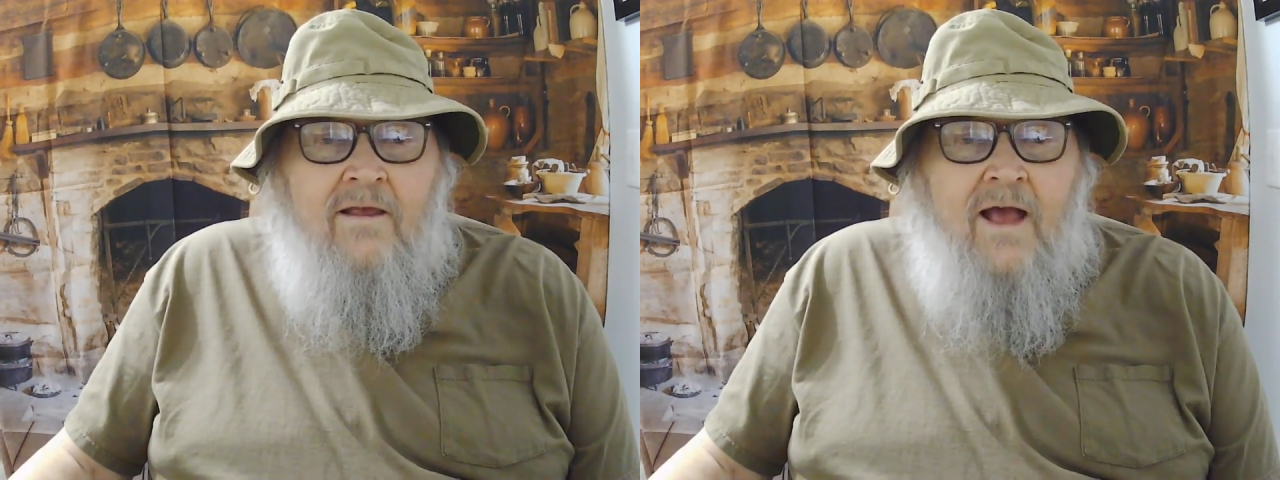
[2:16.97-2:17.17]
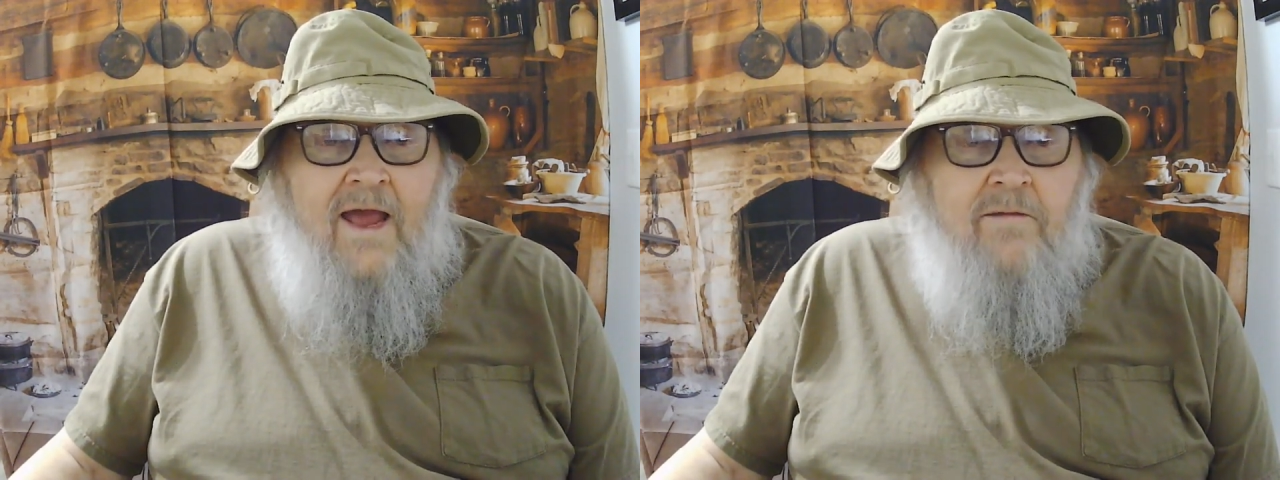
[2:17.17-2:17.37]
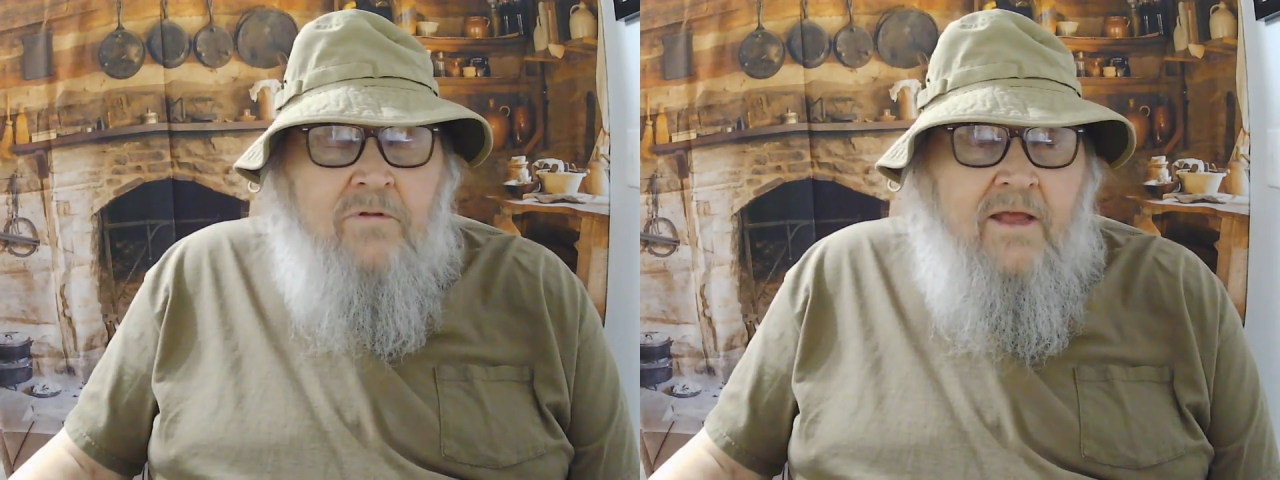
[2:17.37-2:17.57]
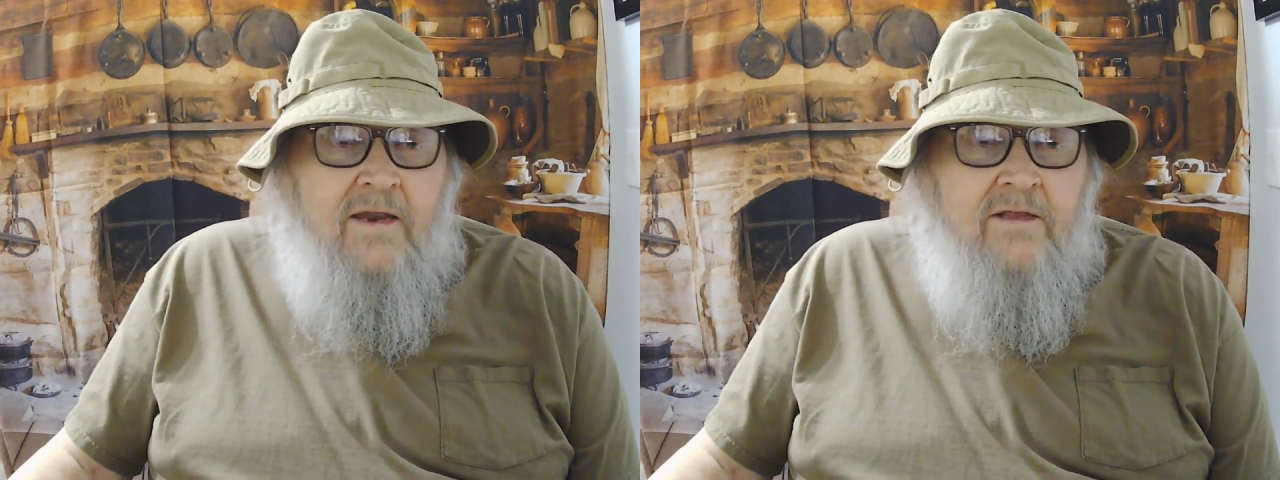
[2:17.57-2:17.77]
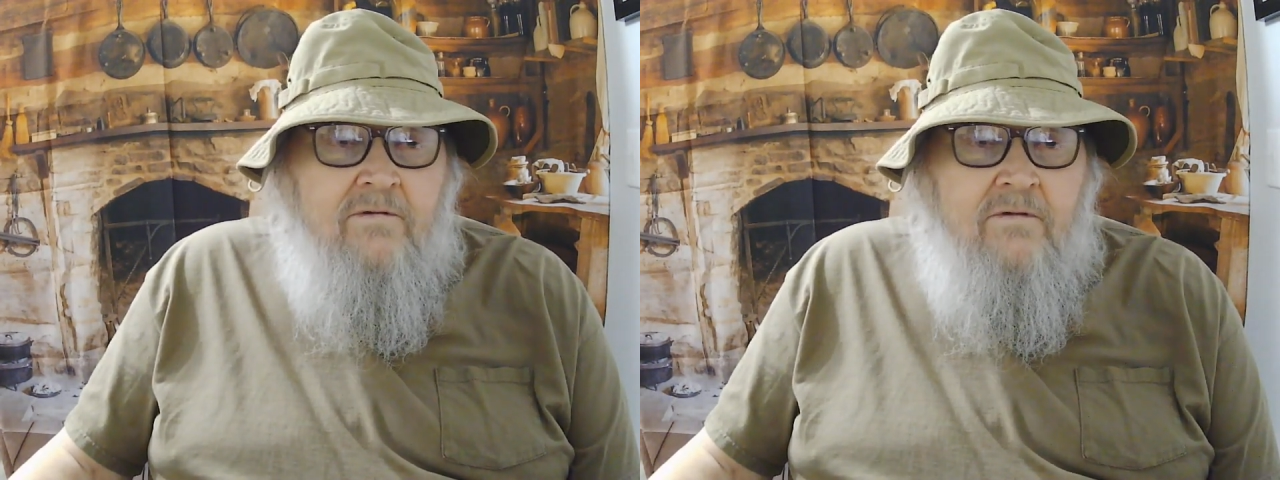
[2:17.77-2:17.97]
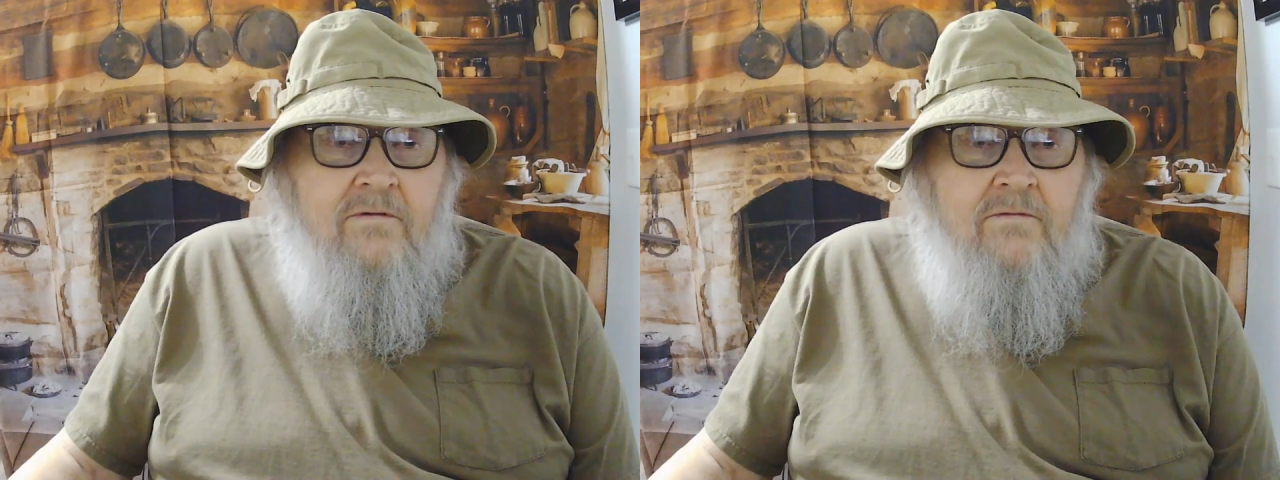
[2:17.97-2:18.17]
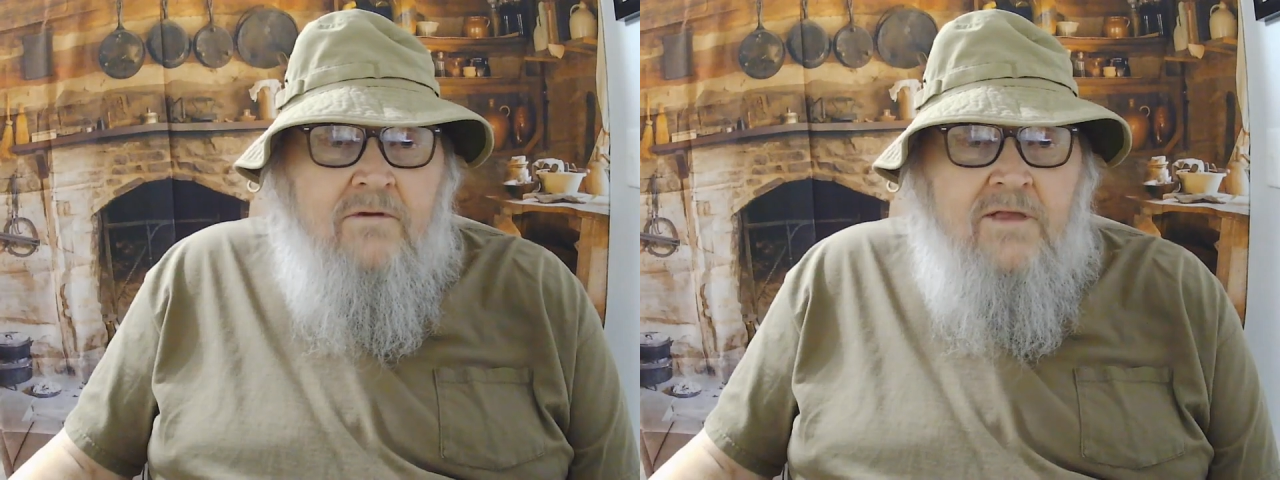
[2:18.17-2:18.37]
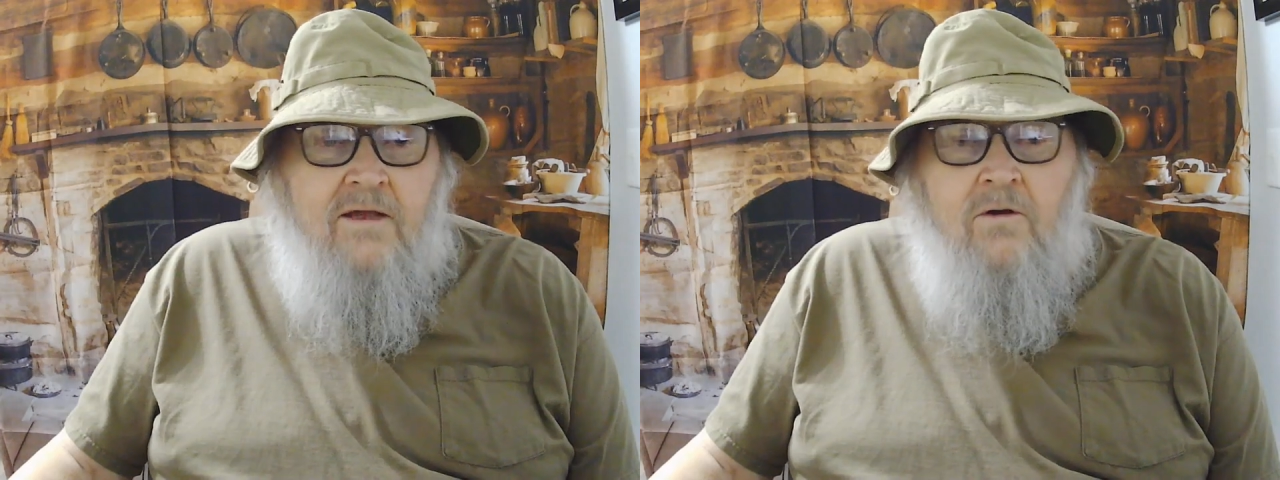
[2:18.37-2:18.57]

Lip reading: I had planted what they